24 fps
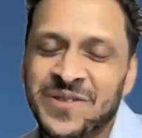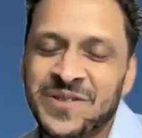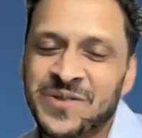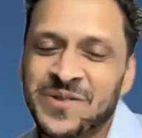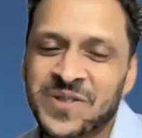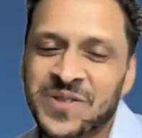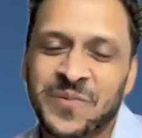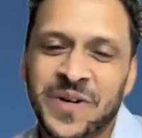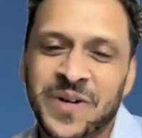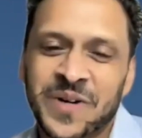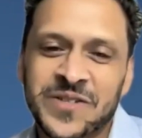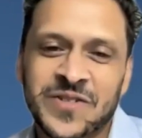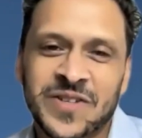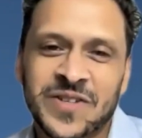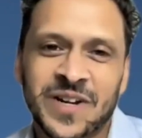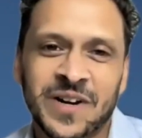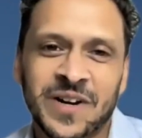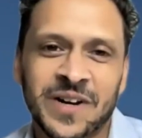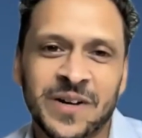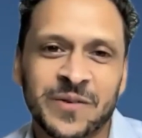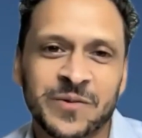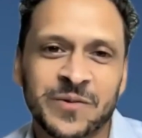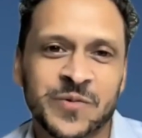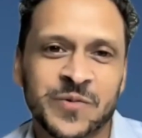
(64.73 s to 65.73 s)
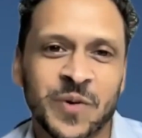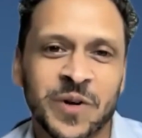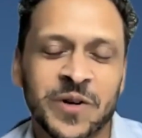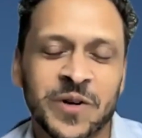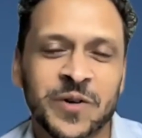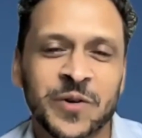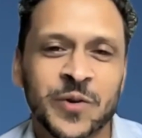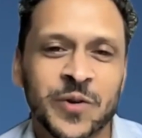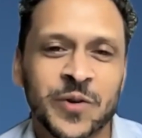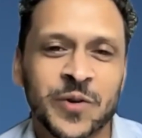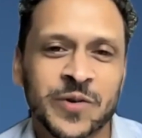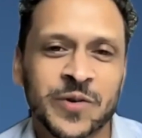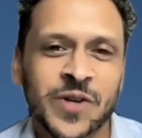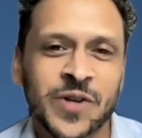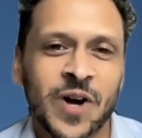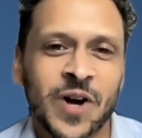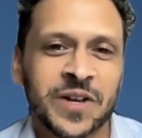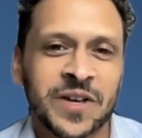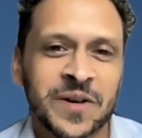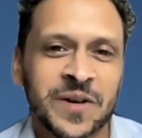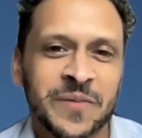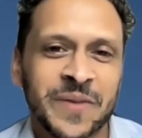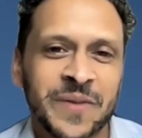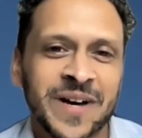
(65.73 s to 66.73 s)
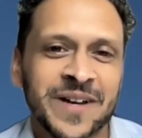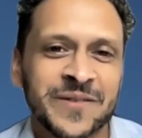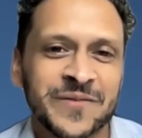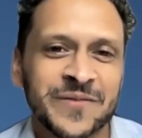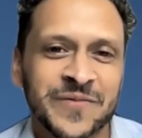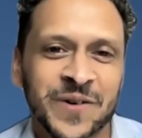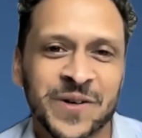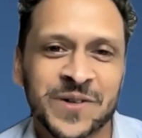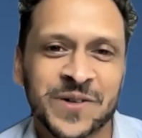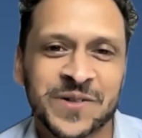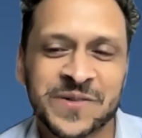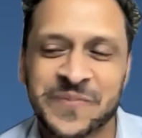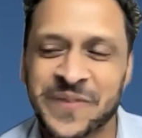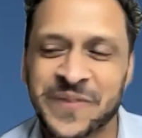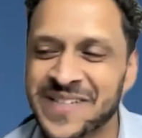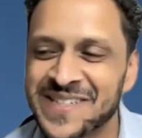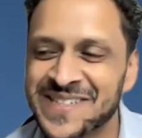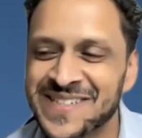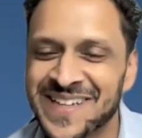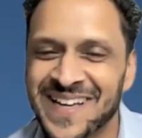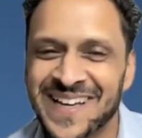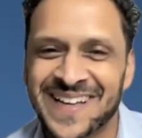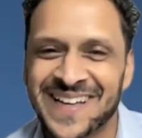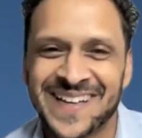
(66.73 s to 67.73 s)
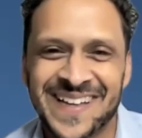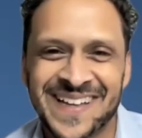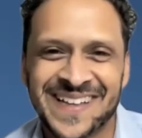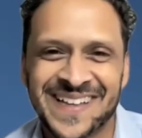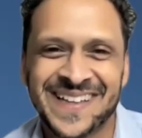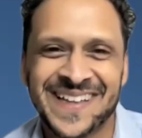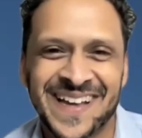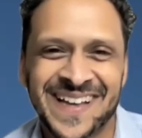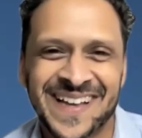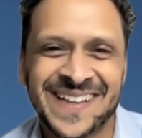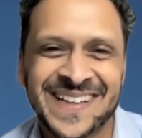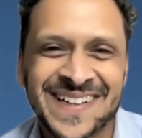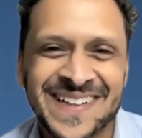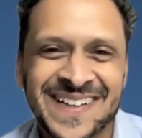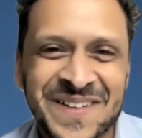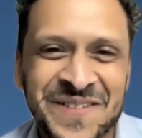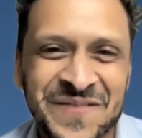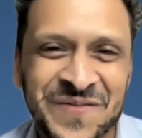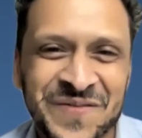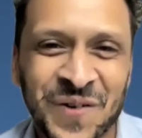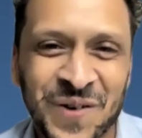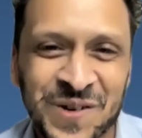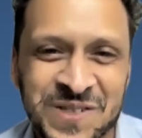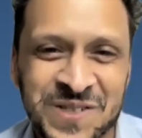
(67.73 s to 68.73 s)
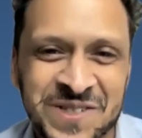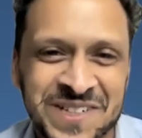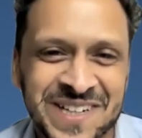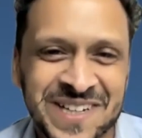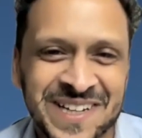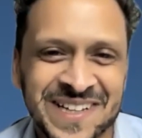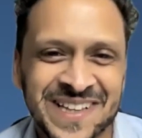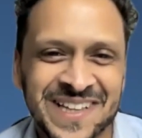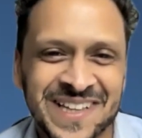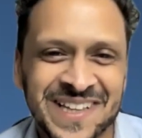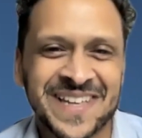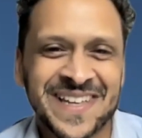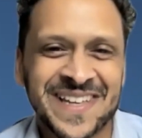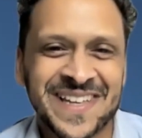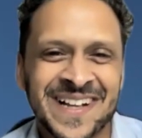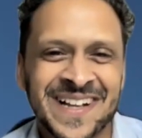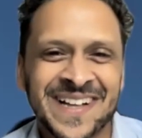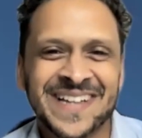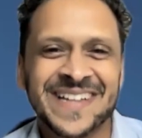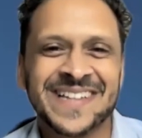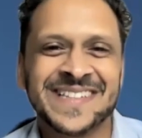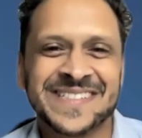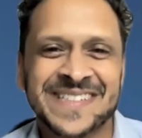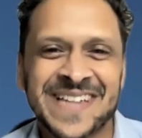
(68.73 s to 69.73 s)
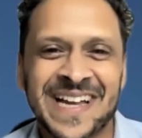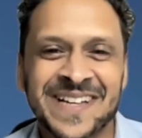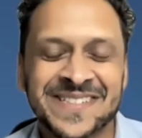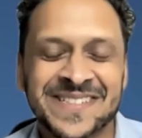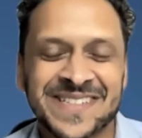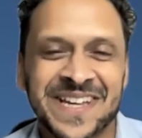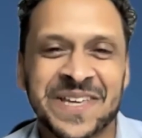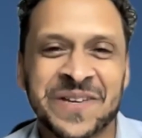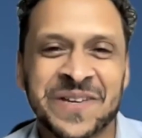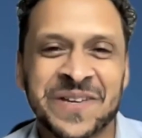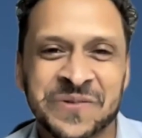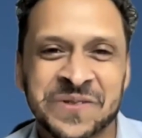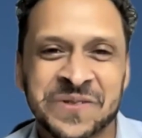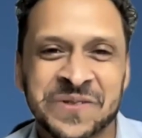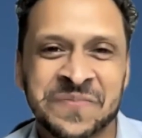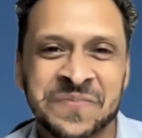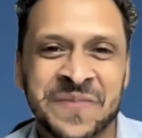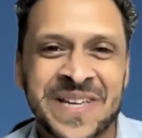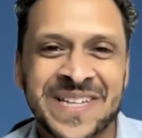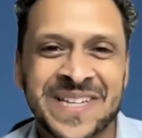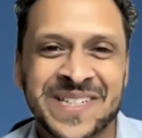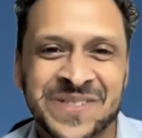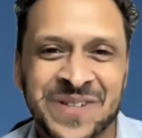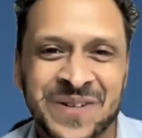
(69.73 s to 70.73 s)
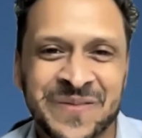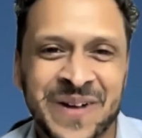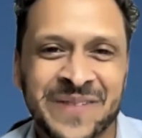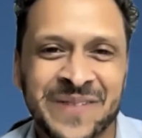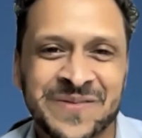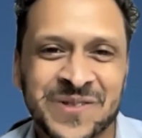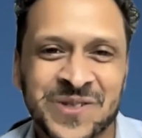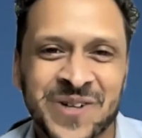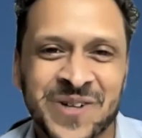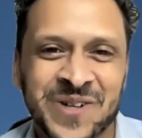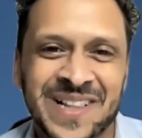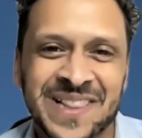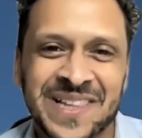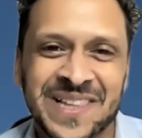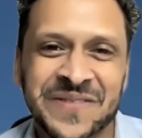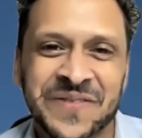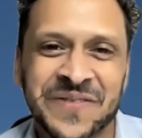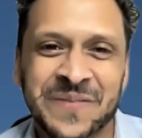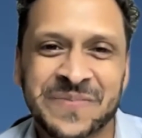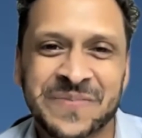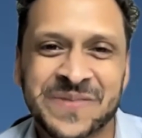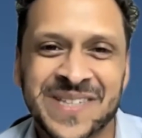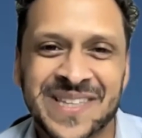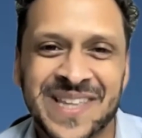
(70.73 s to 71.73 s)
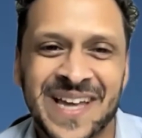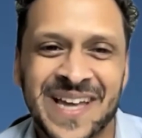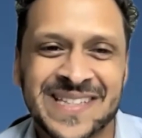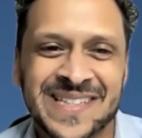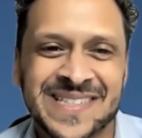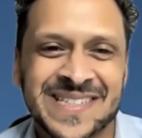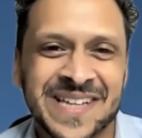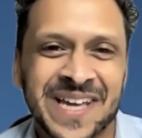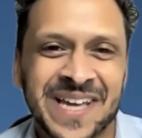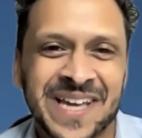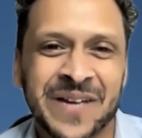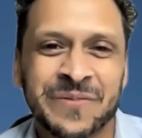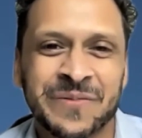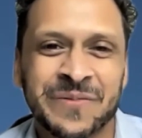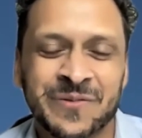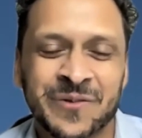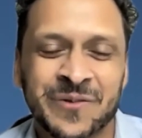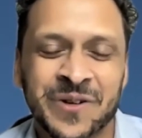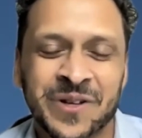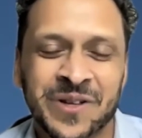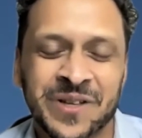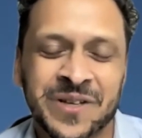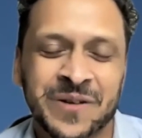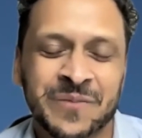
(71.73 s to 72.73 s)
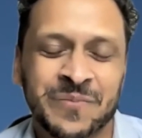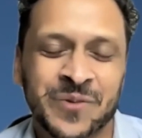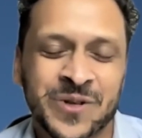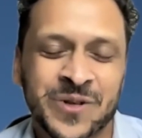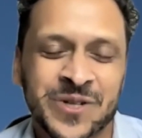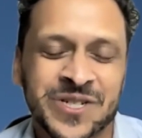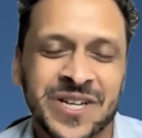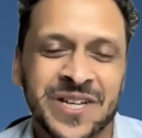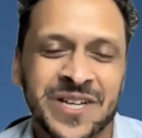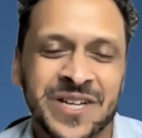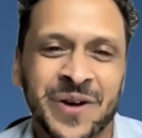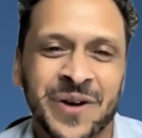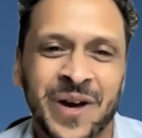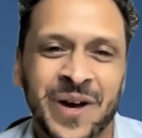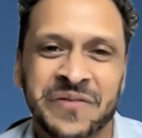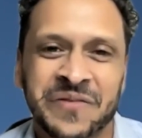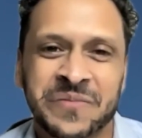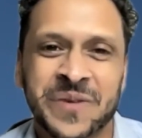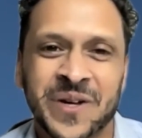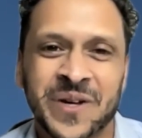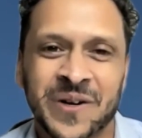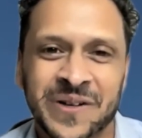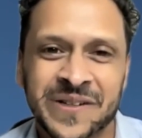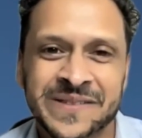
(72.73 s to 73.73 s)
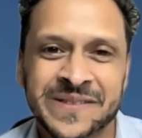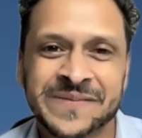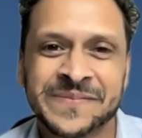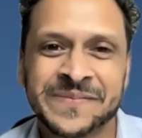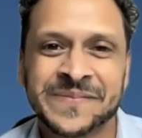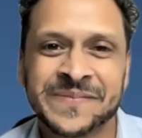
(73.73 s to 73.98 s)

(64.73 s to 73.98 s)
you so much, Sarah. I was wondering who you were talking about at first, but fortunately, it sounds like it was me. So I'm gonna have to try to live up to that today, but really appreciate you having me on.